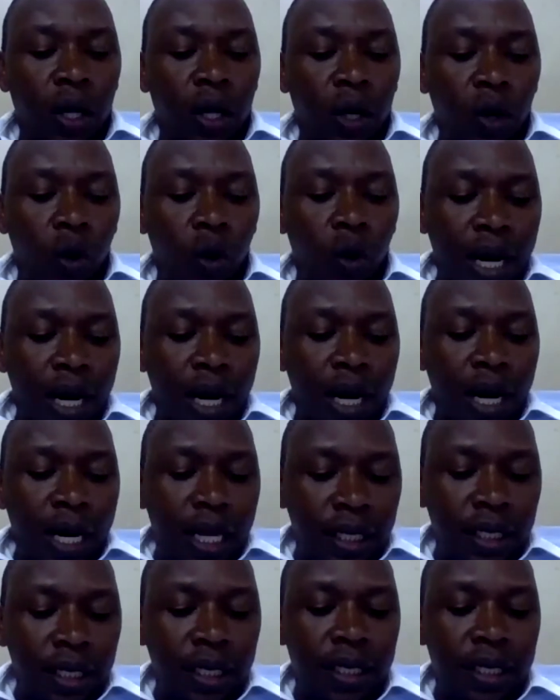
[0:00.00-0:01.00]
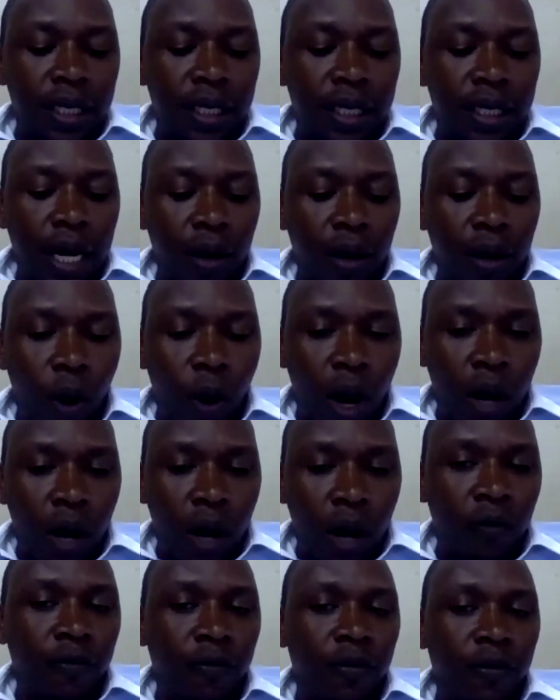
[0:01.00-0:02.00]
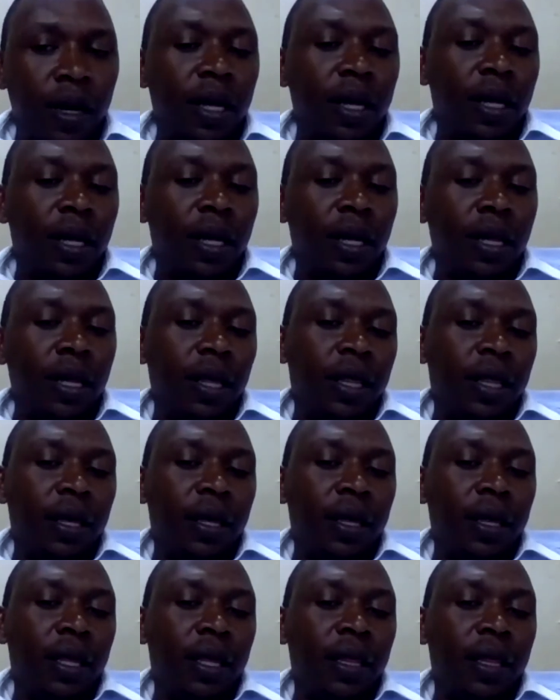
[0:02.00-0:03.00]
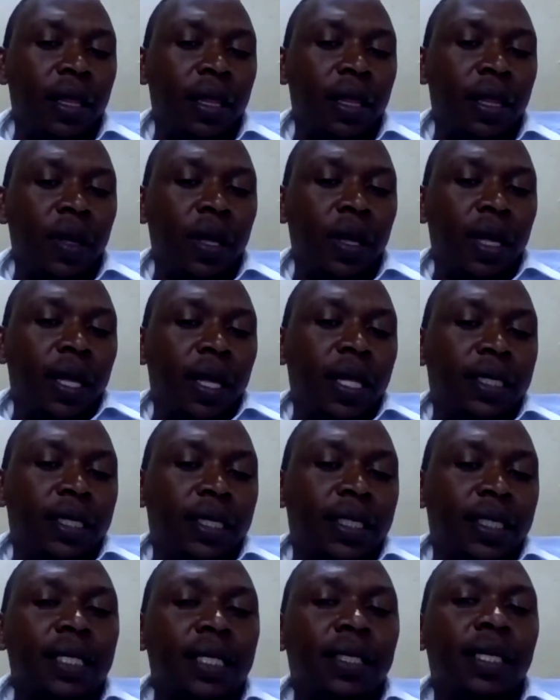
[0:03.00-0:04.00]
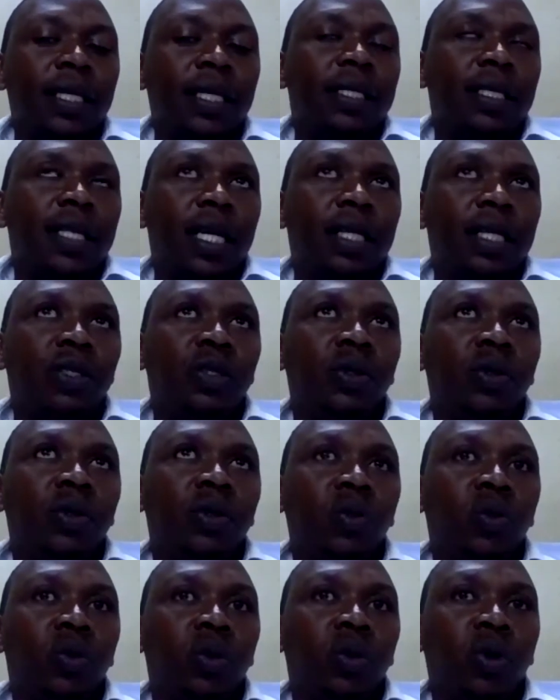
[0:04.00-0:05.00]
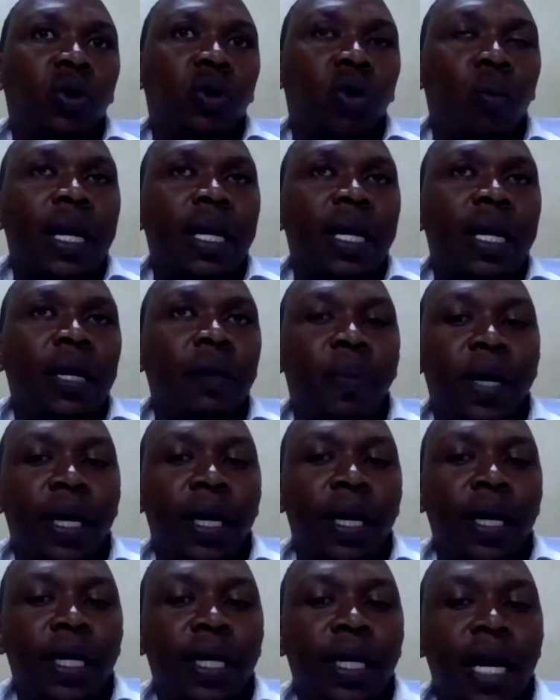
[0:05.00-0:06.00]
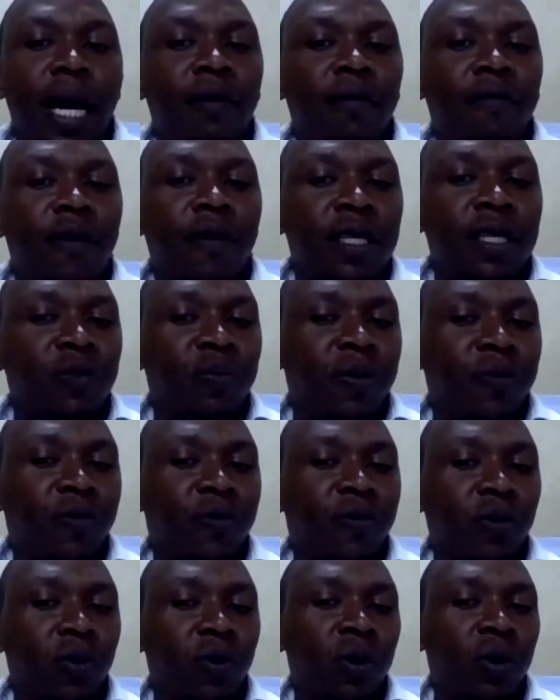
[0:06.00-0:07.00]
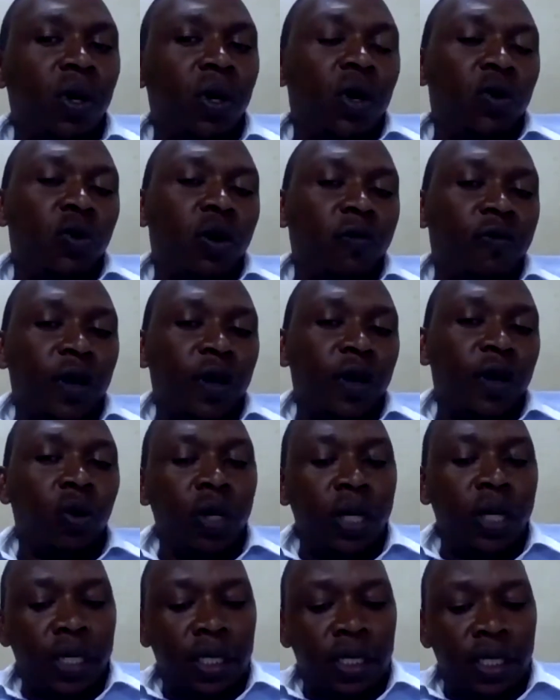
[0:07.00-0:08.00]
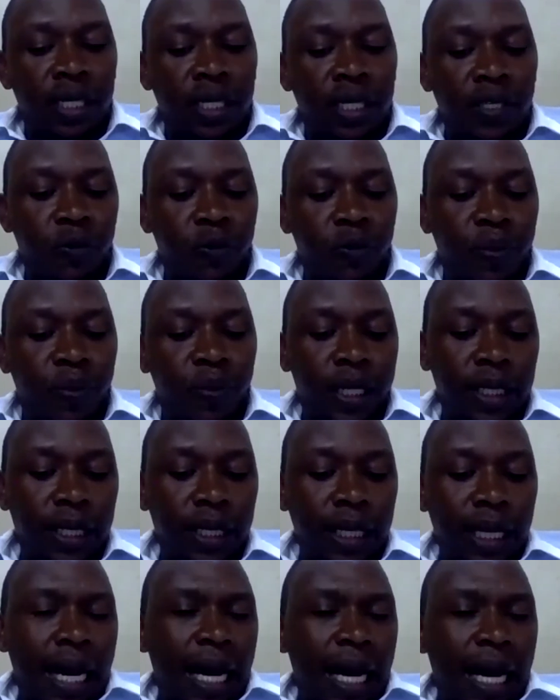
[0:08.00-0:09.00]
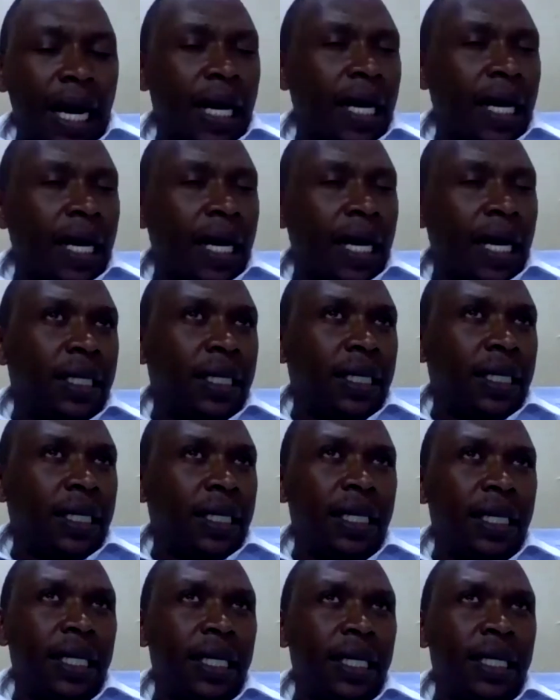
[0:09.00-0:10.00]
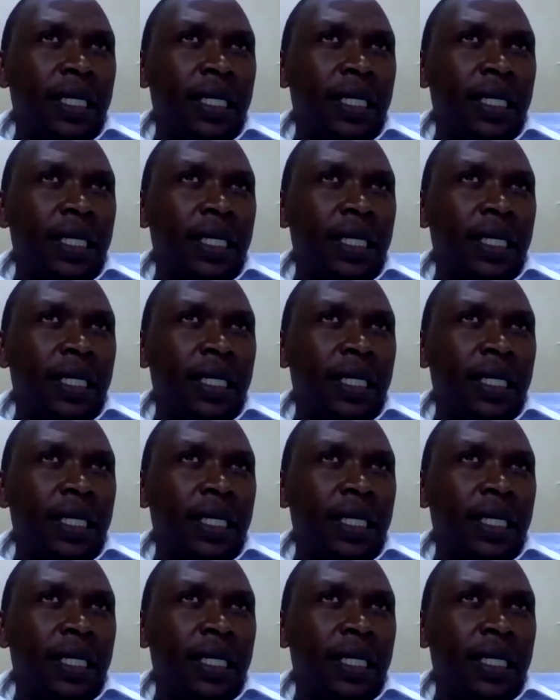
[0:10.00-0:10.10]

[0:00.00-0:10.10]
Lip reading: normally this is one of the taxes that you normally pay in advance before your vehicle is inspected. Currently,